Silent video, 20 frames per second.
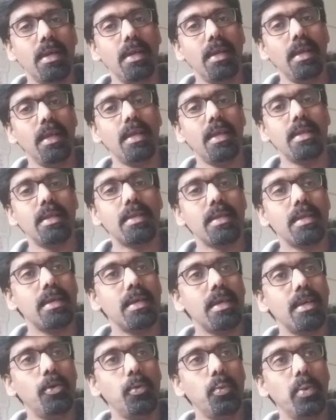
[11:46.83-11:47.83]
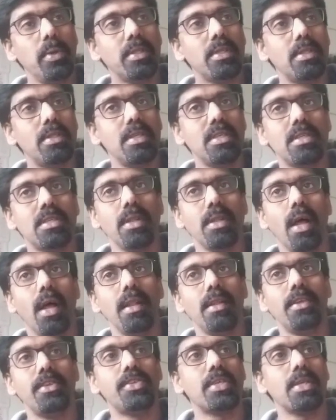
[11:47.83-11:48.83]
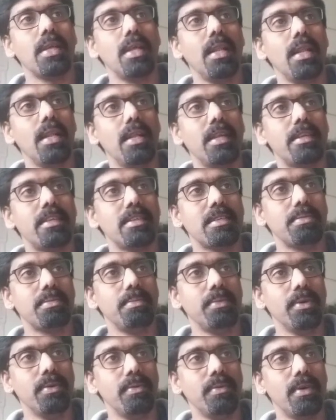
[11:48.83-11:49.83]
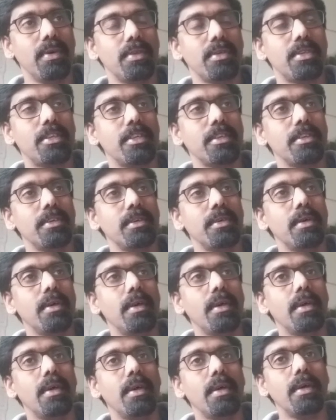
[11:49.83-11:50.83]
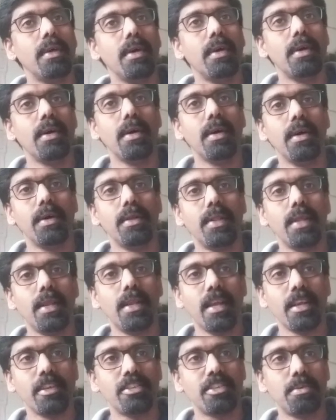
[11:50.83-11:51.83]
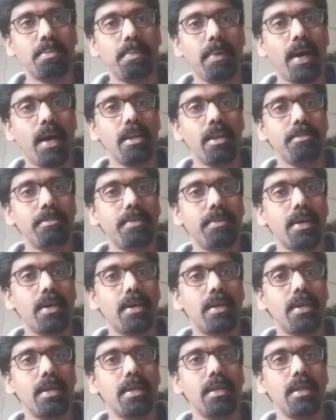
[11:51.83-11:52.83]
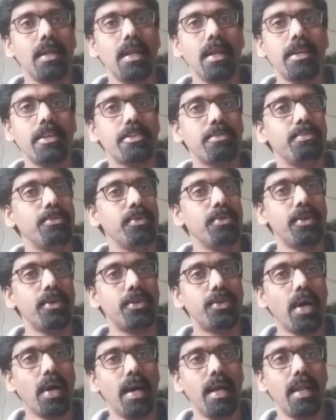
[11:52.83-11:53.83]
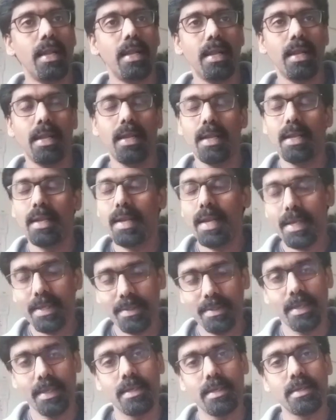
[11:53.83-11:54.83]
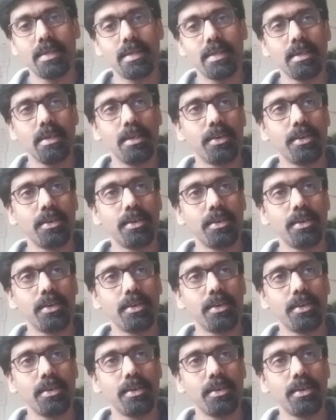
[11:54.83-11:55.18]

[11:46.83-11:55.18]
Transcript: And with this knowledge, let us move on to the next part of let's move on to our lessons.